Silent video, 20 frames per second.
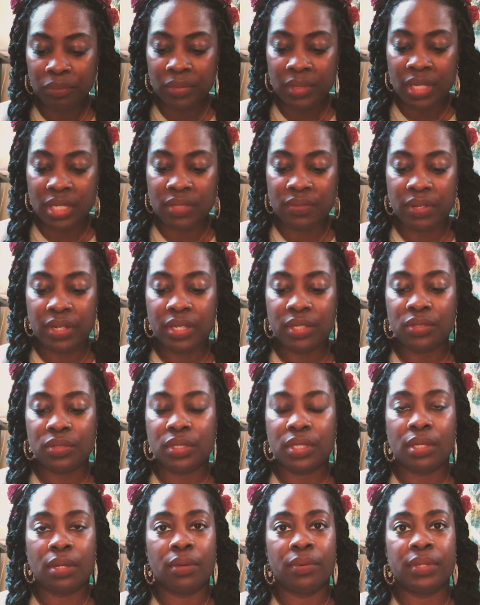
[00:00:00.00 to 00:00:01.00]
It's very
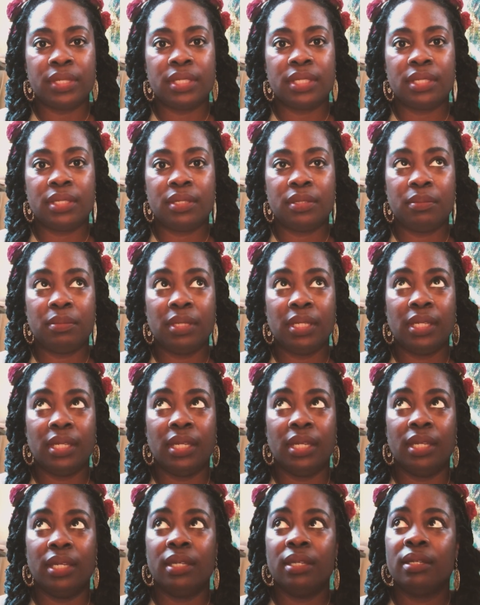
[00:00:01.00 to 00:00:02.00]
interesting always to
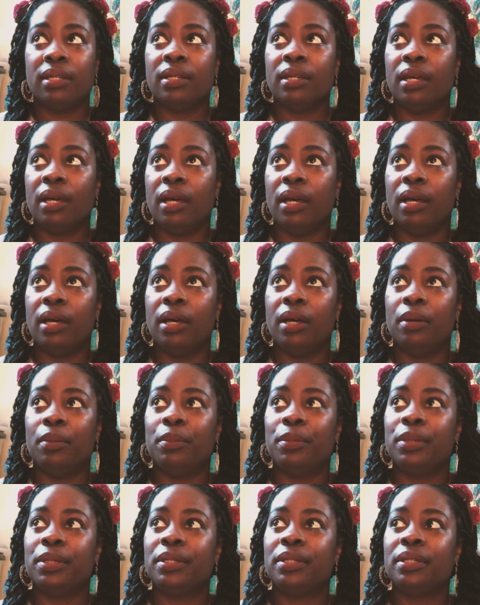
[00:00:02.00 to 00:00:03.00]
me
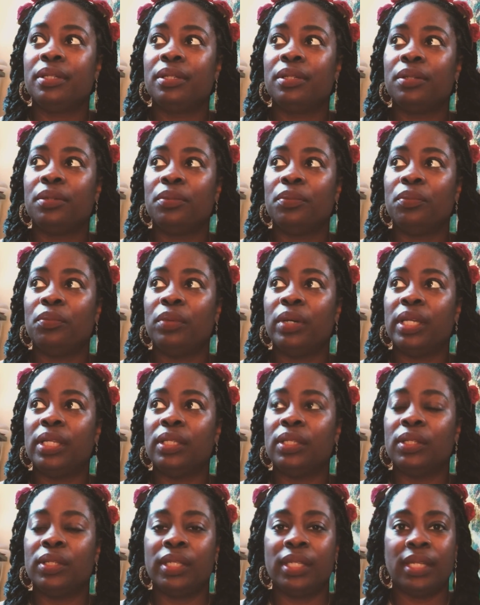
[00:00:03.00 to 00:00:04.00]

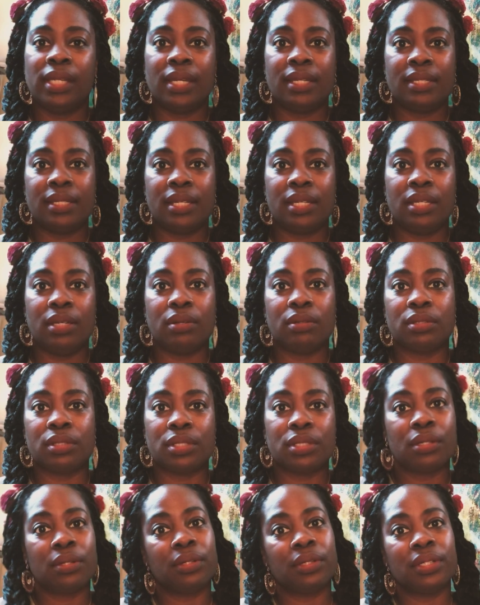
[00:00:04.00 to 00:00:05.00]
when looking at any
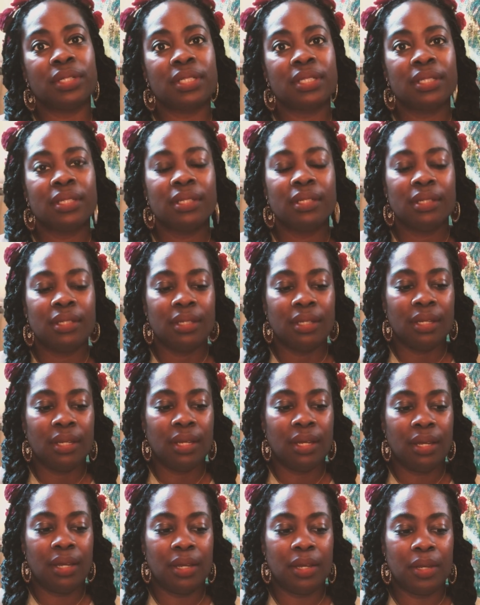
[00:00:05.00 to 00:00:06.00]
artist's art
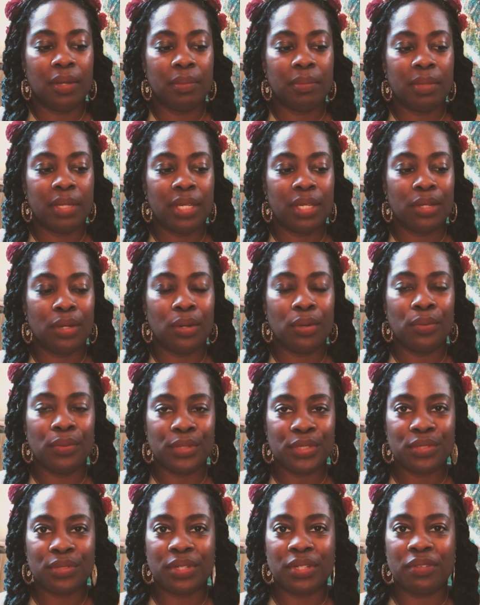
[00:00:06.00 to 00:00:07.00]
and
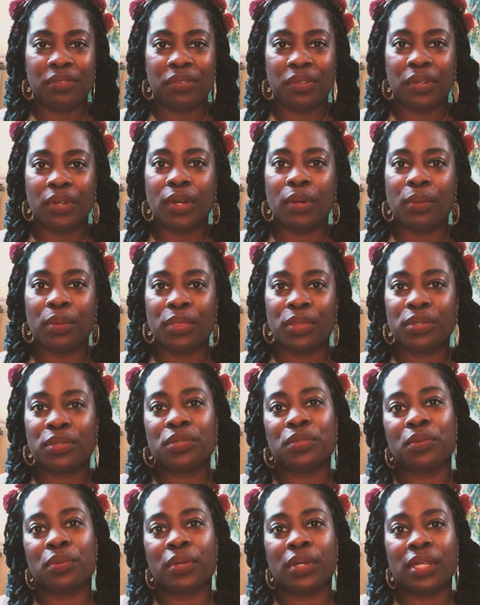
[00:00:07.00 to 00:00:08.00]
always trying to figure out what the
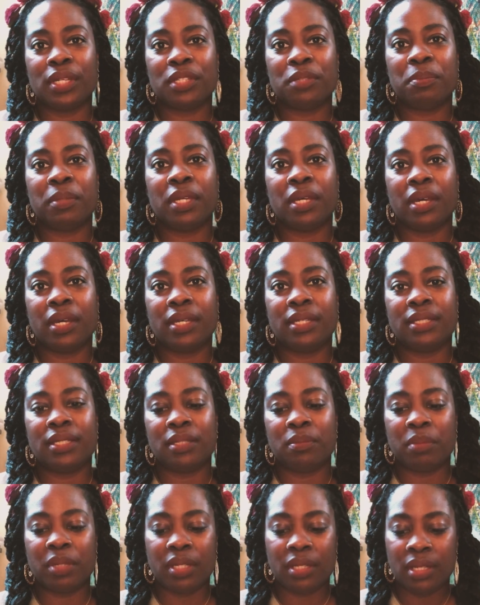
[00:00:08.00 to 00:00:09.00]
story is behind
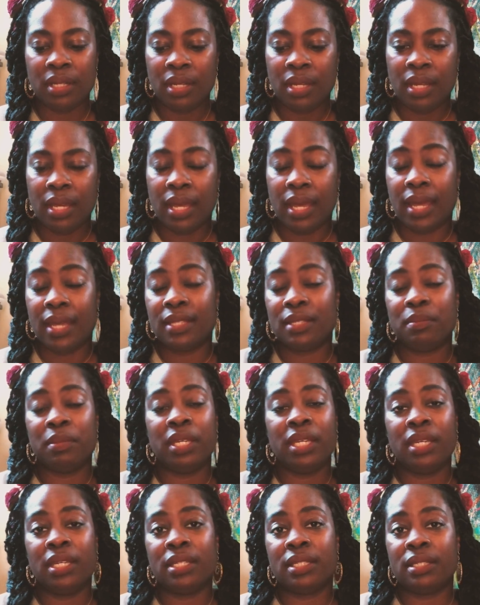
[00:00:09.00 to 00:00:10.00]
it. But as
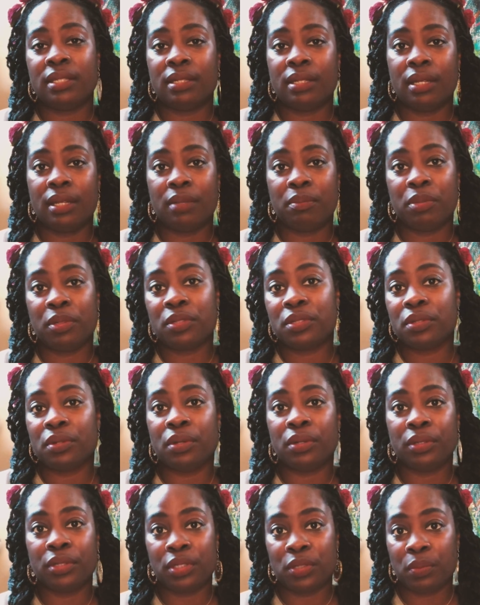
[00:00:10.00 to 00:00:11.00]
me as a personal
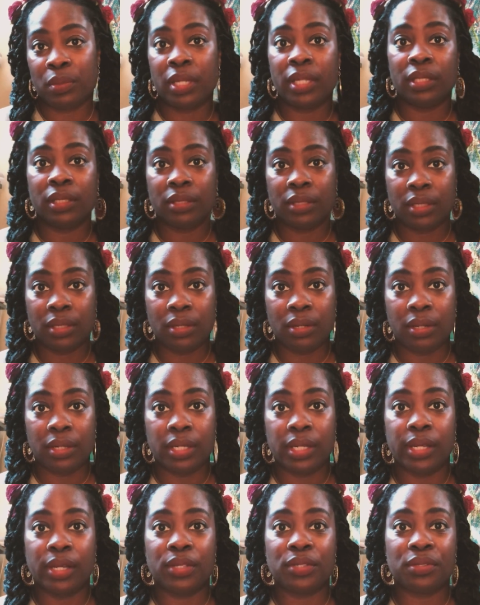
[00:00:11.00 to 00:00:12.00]
artist, when I look at art,
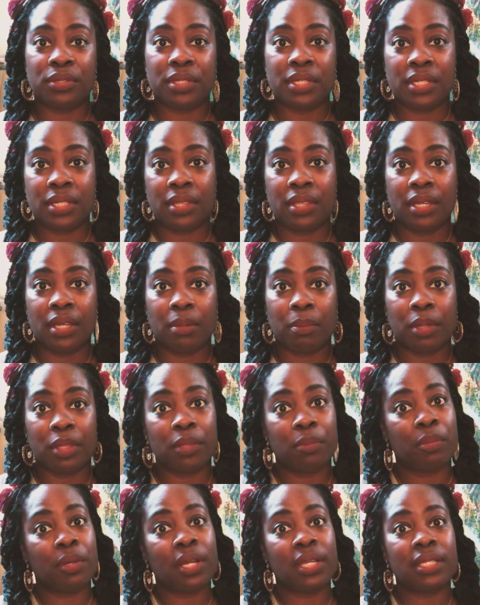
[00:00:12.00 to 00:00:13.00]
I also tend to think about
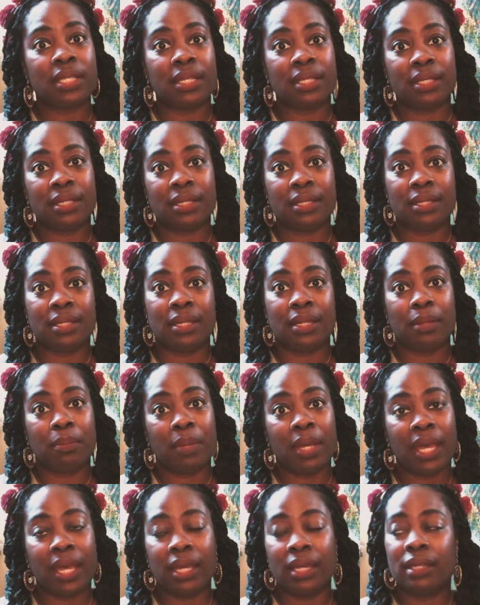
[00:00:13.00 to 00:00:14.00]
the processes in the
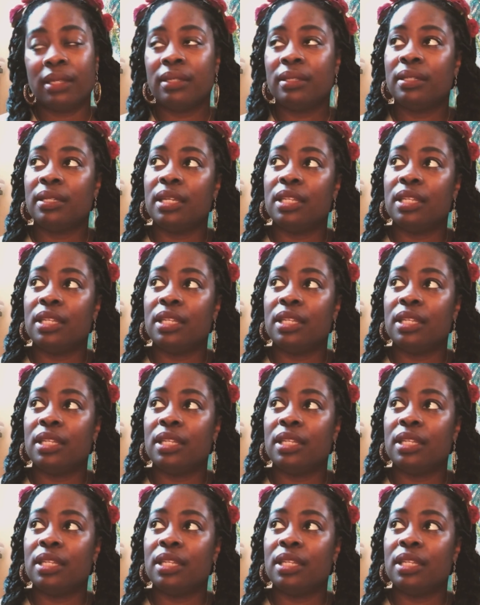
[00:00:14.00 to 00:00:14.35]
back.